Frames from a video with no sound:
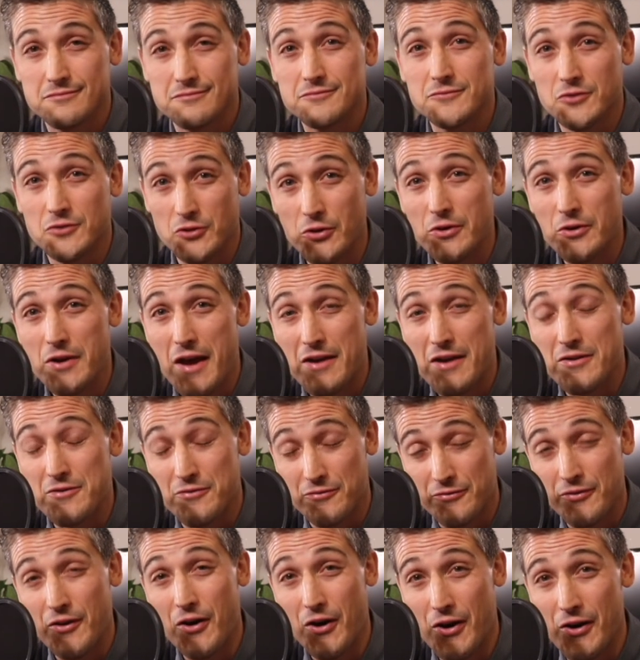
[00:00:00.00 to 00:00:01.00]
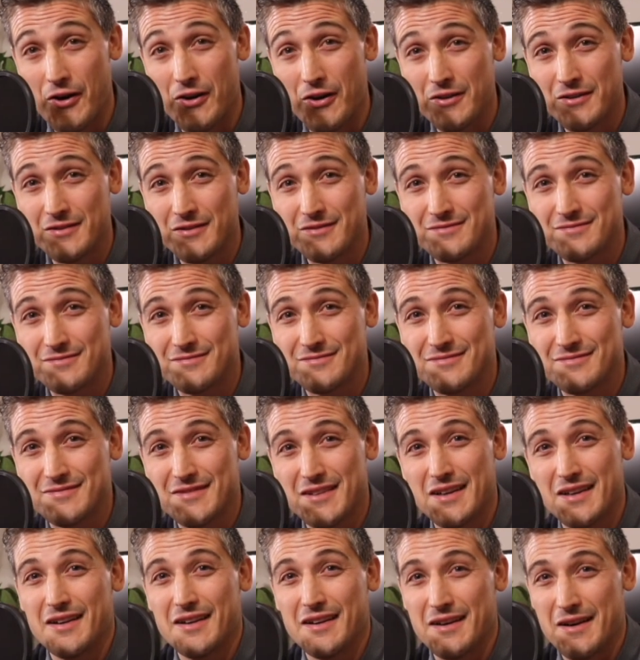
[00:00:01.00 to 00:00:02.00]
Learn how to fall.
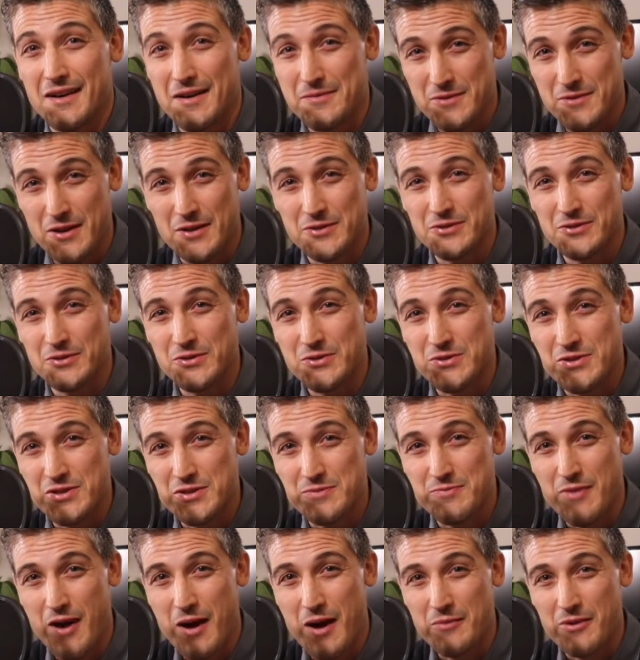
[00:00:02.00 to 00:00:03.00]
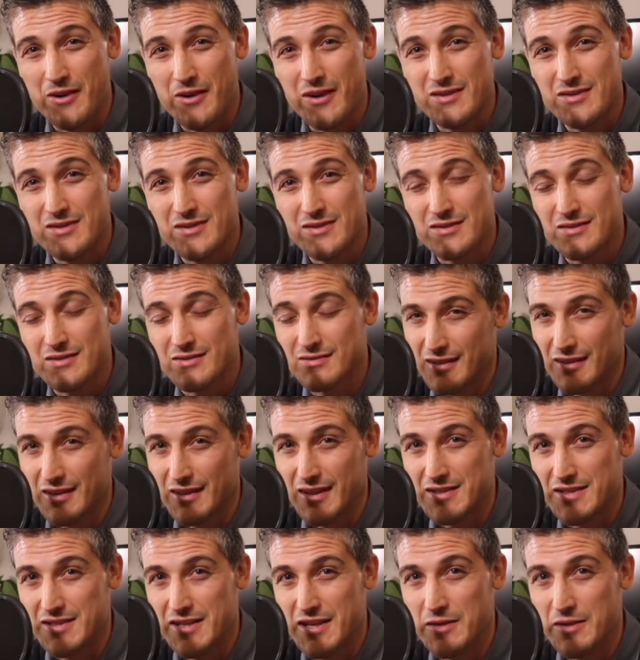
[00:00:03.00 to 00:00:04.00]
I'm Dr. Lucius Pomerantz.
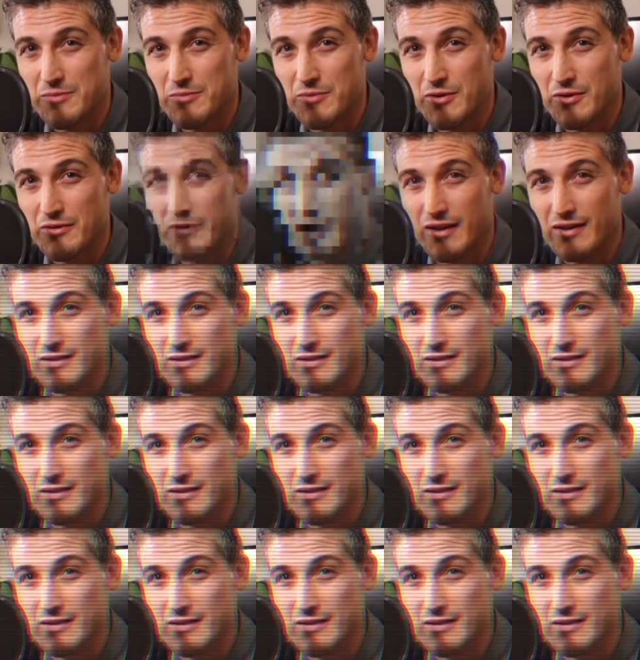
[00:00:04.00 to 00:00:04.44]
Let's keep moving.